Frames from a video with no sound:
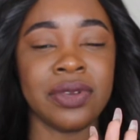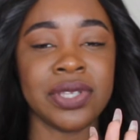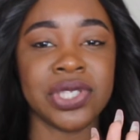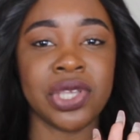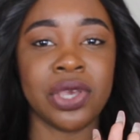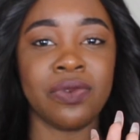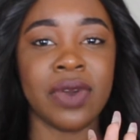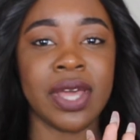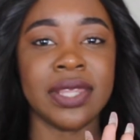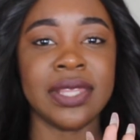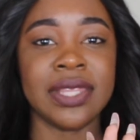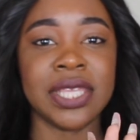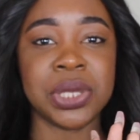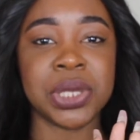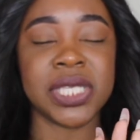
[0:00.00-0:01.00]
So rather
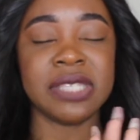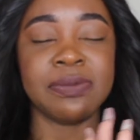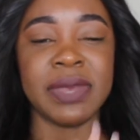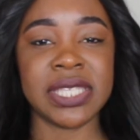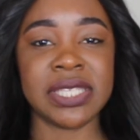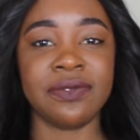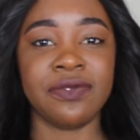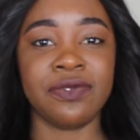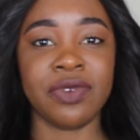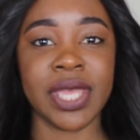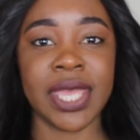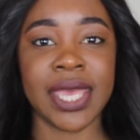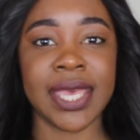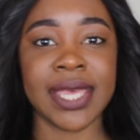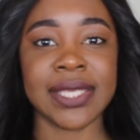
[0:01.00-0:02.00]
than just spending 3
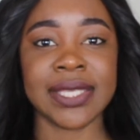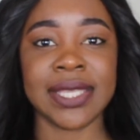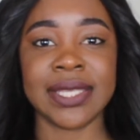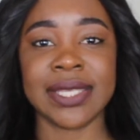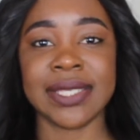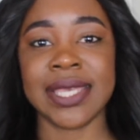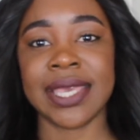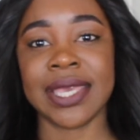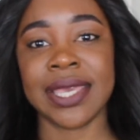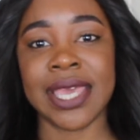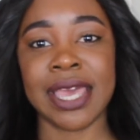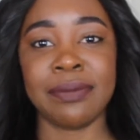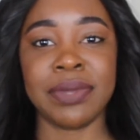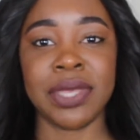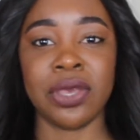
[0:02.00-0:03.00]
years and then take a
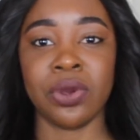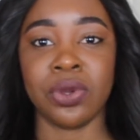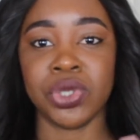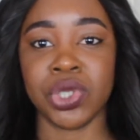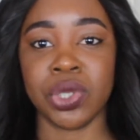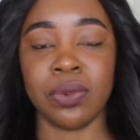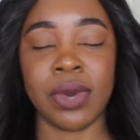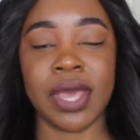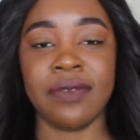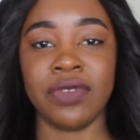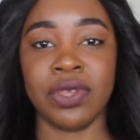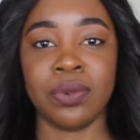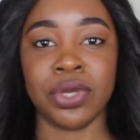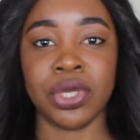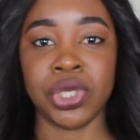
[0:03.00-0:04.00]
gap year or do whatever
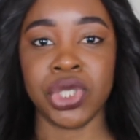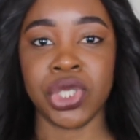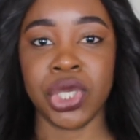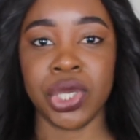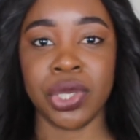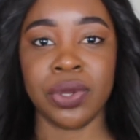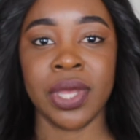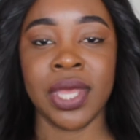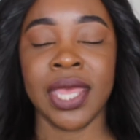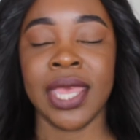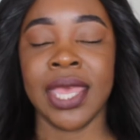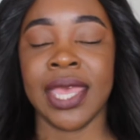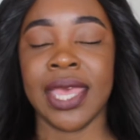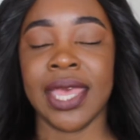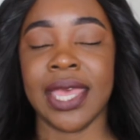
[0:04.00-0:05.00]
you want to do
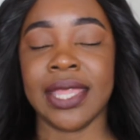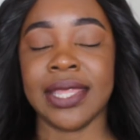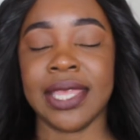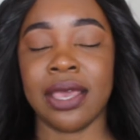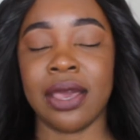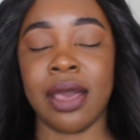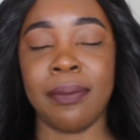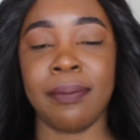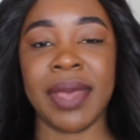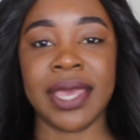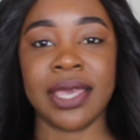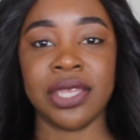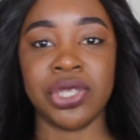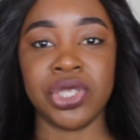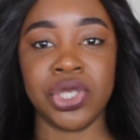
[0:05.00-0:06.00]
and then come
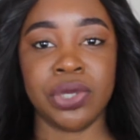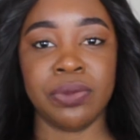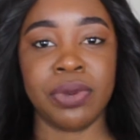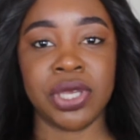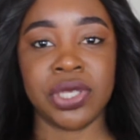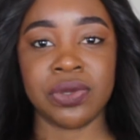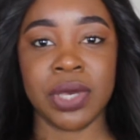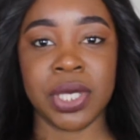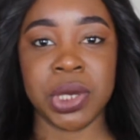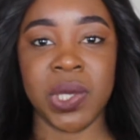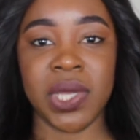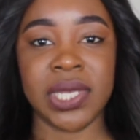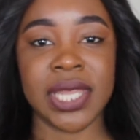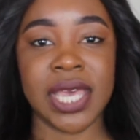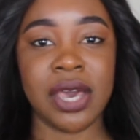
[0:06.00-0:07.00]
back and do
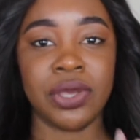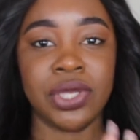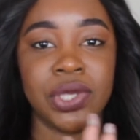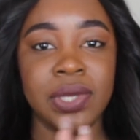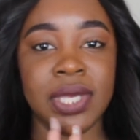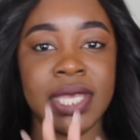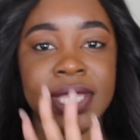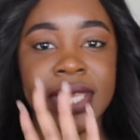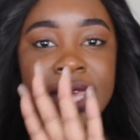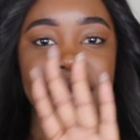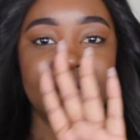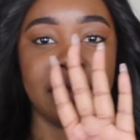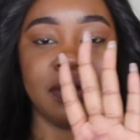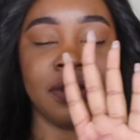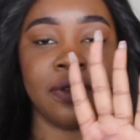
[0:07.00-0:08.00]
postgraduate, now you can
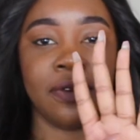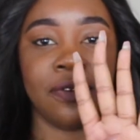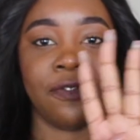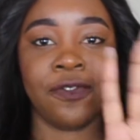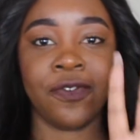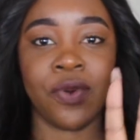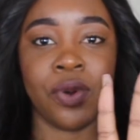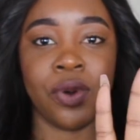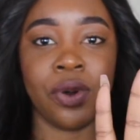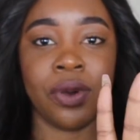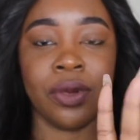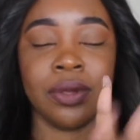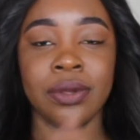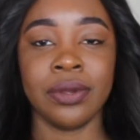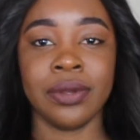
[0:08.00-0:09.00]
get
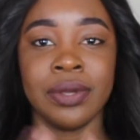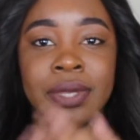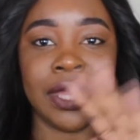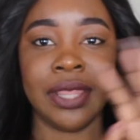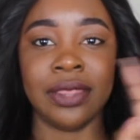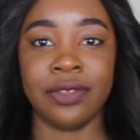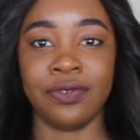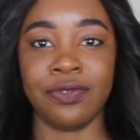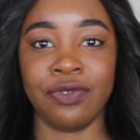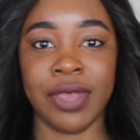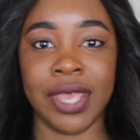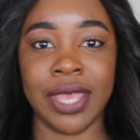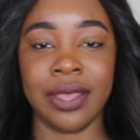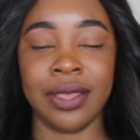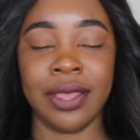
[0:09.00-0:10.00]
4 in the
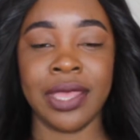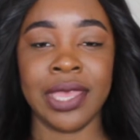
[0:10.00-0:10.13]
3.